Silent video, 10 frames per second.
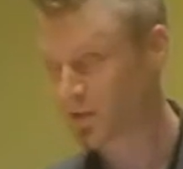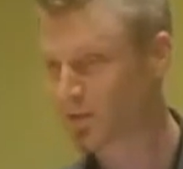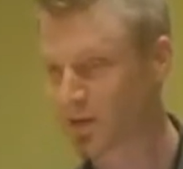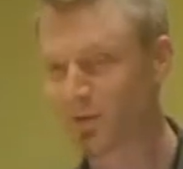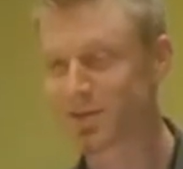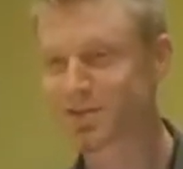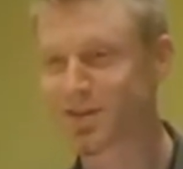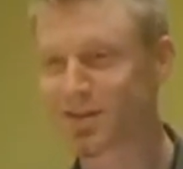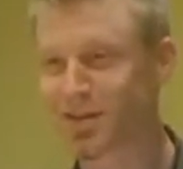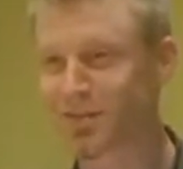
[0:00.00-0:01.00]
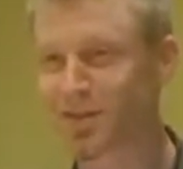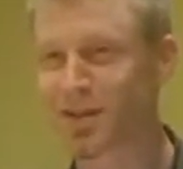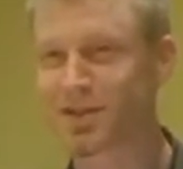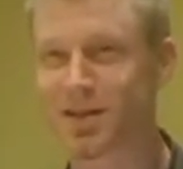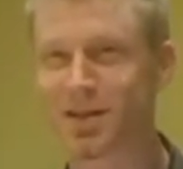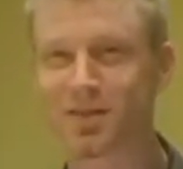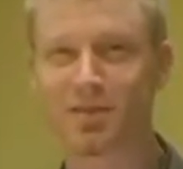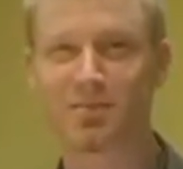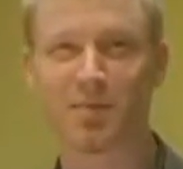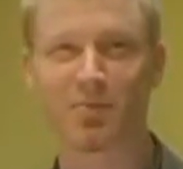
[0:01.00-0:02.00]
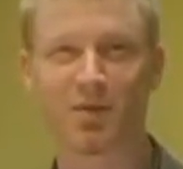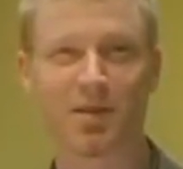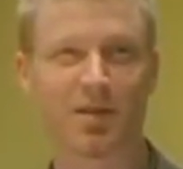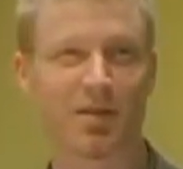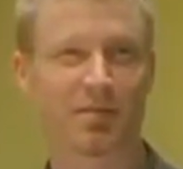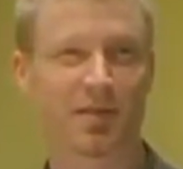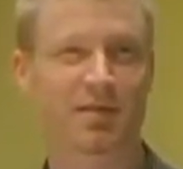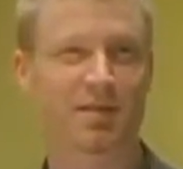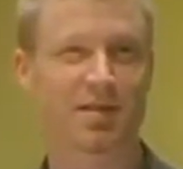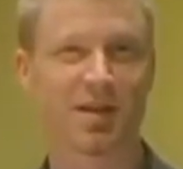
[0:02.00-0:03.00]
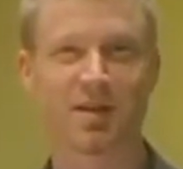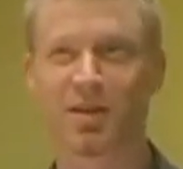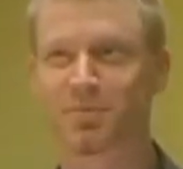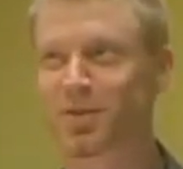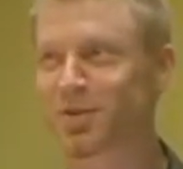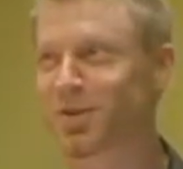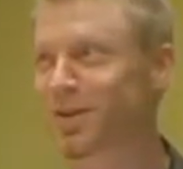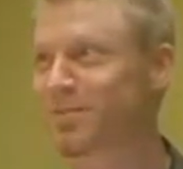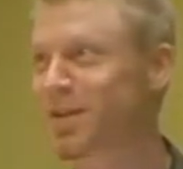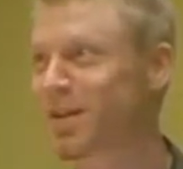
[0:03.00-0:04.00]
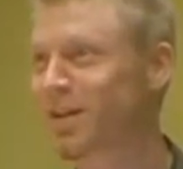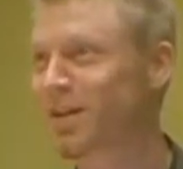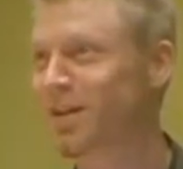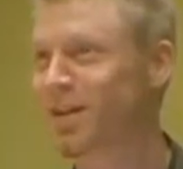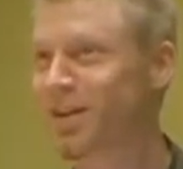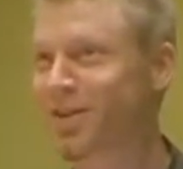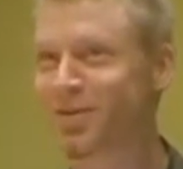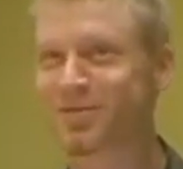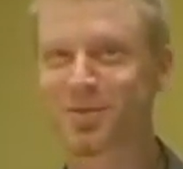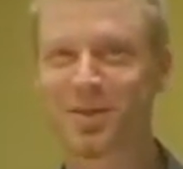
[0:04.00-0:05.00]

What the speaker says: when I was studying with the Identity, Memory, Conflict, and Dialogue program. There are a few